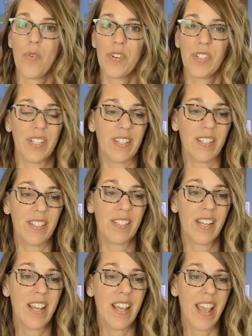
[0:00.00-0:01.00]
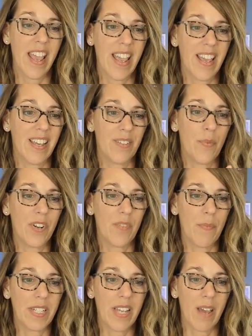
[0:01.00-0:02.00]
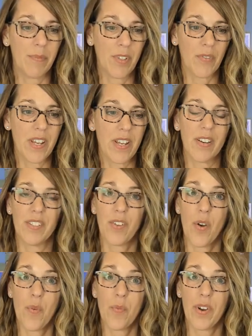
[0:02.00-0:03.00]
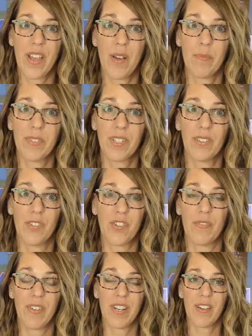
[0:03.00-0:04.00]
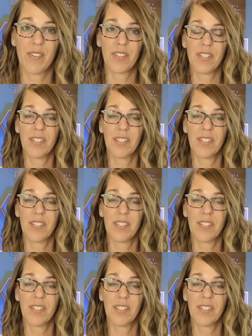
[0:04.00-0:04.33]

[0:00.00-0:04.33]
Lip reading: courses, and one of my tabs over here is Homework Help Solution Videos.